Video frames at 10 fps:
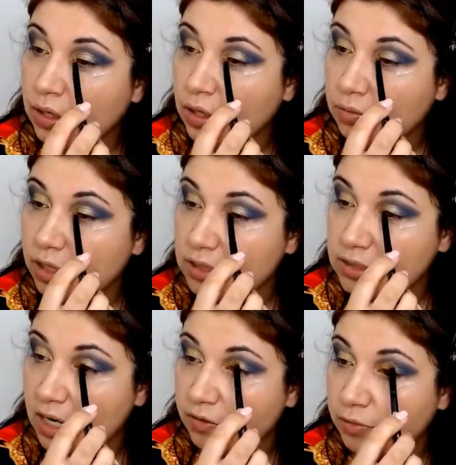because
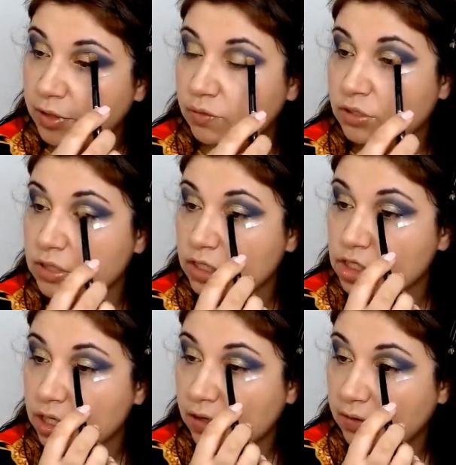not everybody wants high
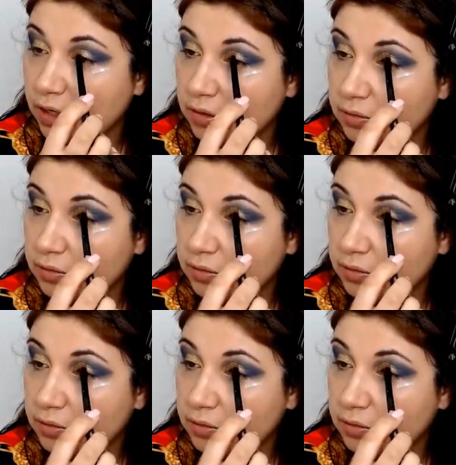shine, right?